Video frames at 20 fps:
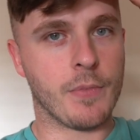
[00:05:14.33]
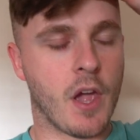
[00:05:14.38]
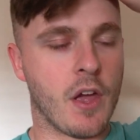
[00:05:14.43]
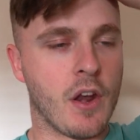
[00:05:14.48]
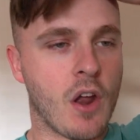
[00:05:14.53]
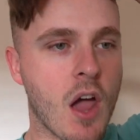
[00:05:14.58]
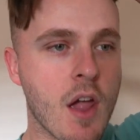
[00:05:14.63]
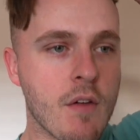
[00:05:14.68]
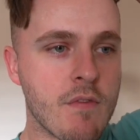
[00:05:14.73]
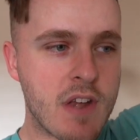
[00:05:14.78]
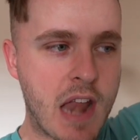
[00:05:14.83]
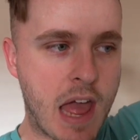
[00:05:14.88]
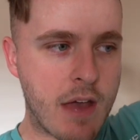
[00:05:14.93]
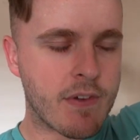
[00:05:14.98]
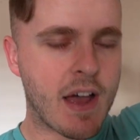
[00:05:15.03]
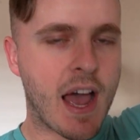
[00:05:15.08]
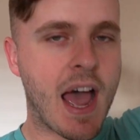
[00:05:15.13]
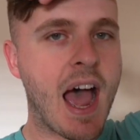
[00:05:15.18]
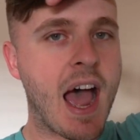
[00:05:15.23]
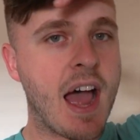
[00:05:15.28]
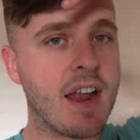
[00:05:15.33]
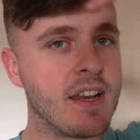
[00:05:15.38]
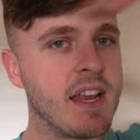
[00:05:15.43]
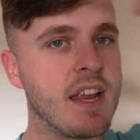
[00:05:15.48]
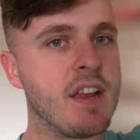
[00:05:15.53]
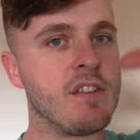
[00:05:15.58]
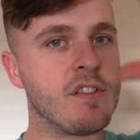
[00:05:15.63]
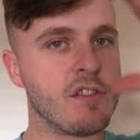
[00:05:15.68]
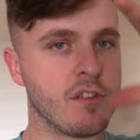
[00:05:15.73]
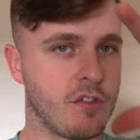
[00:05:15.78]
And I've never had
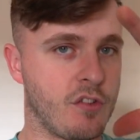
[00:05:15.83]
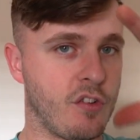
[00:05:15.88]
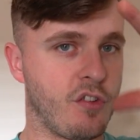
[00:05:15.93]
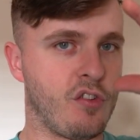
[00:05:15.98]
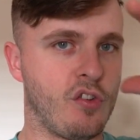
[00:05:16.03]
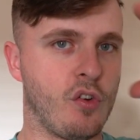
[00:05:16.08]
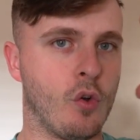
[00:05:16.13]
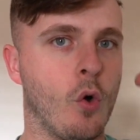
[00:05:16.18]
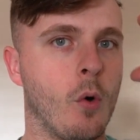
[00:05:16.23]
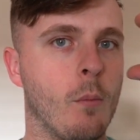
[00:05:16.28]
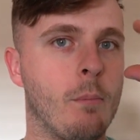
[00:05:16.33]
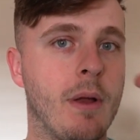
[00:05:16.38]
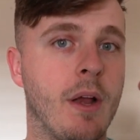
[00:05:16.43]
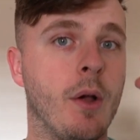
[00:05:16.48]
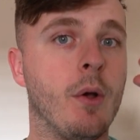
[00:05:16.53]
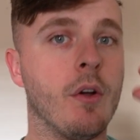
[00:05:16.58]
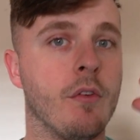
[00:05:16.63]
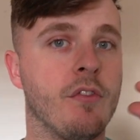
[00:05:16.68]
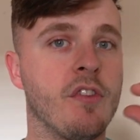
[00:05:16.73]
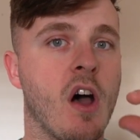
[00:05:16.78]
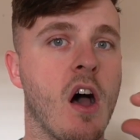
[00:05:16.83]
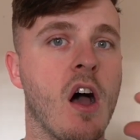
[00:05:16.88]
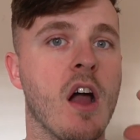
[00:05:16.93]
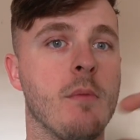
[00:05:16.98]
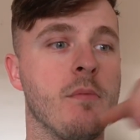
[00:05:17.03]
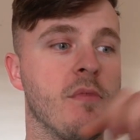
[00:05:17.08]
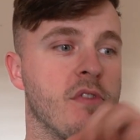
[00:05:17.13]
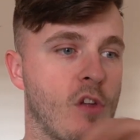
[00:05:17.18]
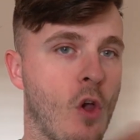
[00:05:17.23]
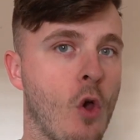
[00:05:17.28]
in such a short period of
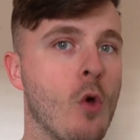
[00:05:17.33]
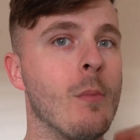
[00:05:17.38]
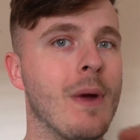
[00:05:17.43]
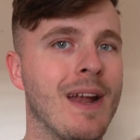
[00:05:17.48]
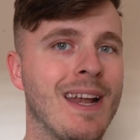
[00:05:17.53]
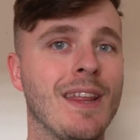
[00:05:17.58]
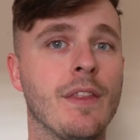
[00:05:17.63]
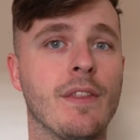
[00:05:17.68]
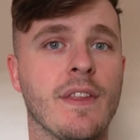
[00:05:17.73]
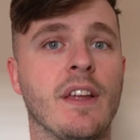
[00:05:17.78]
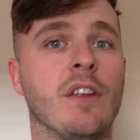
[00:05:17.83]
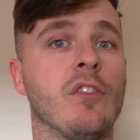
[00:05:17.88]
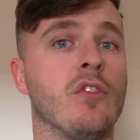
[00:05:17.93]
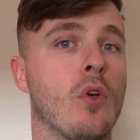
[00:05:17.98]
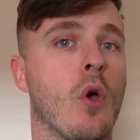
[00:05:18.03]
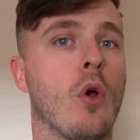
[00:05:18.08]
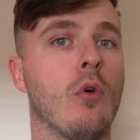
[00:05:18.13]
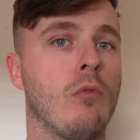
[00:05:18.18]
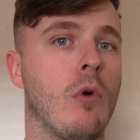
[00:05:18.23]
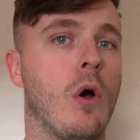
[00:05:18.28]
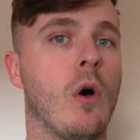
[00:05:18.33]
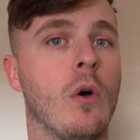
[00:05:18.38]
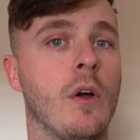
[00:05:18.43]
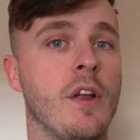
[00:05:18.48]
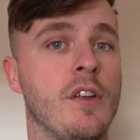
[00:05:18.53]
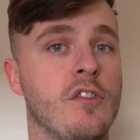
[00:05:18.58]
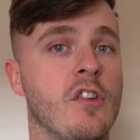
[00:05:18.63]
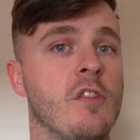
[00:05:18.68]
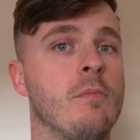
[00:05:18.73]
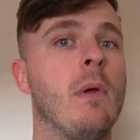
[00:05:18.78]
time so many things go wrong.
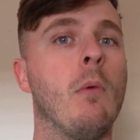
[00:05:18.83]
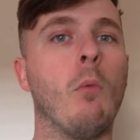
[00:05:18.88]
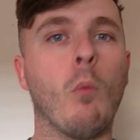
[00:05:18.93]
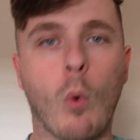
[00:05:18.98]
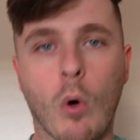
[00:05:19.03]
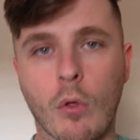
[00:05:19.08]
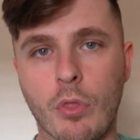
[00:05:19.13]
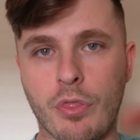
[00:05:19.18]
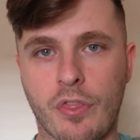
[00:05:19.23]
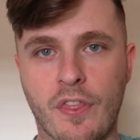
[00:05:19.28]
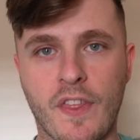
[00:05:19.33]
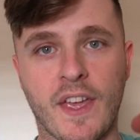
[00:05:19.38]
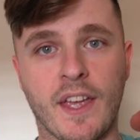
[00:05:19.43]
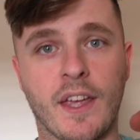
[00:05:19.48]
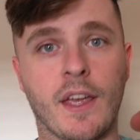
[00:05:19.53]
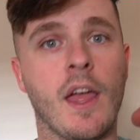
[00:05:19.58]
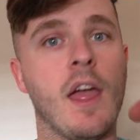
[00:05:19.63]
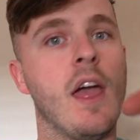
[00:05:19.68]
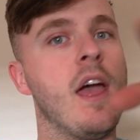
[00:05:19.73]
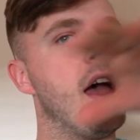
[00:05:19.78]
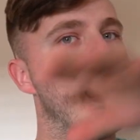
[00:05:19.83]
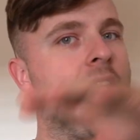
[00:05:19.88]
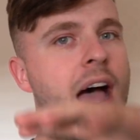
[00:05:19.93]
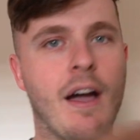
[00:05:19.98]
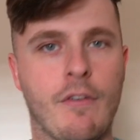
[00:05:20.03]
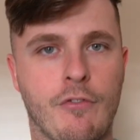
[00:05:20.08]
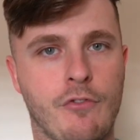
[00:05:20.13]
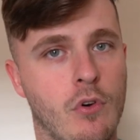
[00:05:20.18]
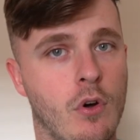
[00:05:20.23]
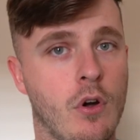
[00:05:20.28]
It's just been one thing
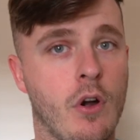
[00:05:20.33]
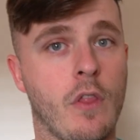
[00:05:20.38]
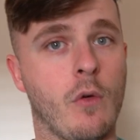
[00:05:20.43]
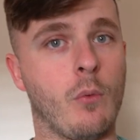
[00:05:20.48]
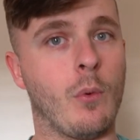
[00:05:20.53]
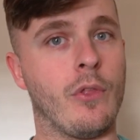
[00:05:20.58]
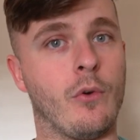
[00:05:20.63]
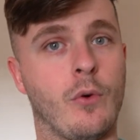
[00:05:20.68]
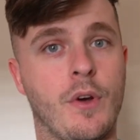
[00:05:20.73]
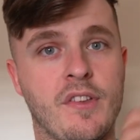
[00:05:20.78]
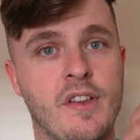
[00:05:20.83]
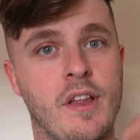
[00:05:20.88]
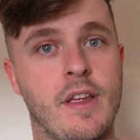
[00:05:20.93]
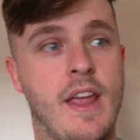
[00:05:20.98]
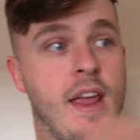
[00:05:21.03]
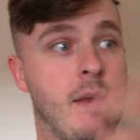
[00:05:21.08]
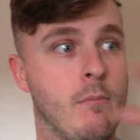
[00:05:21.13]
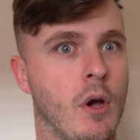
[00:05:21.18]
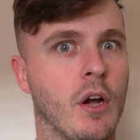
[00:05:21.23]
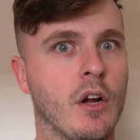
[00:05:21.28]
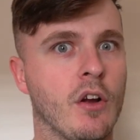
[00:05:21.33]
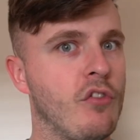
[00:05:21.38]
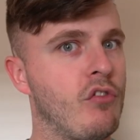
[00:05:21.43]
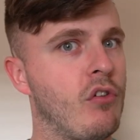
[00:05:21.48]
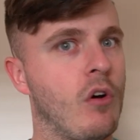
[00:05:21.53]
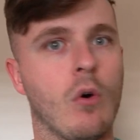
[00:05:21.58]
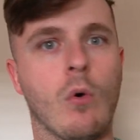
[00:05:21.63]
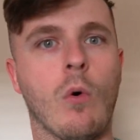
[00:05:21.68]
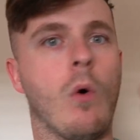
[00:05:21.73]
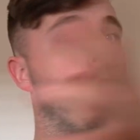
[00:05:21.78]
after another, whether it's in my
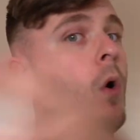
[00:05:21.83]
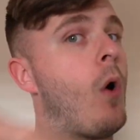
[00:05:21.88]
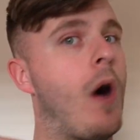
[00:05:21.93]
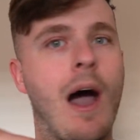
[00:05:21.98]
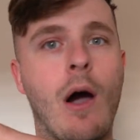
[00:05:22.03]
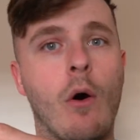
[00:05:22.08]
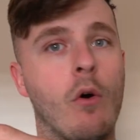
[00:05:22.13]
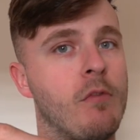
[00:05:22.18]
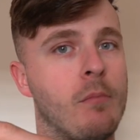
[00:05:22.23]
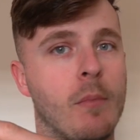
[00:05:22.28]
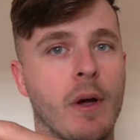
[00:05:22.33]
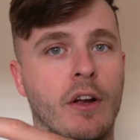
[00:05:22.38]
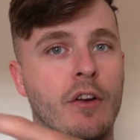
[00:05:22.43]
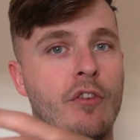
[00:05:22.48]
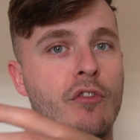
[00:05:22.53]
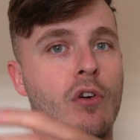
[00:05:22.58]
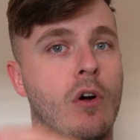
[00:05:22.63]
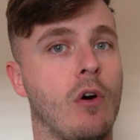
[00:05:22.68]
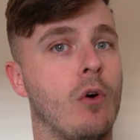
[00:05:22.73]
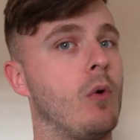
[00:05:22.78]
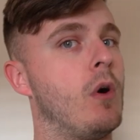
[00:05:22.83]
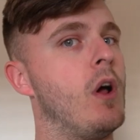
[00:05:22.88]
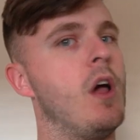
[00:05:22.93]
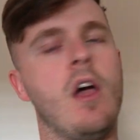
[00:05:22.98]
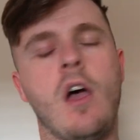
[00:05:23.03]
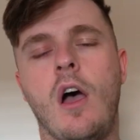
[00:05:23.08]
control or out of my control.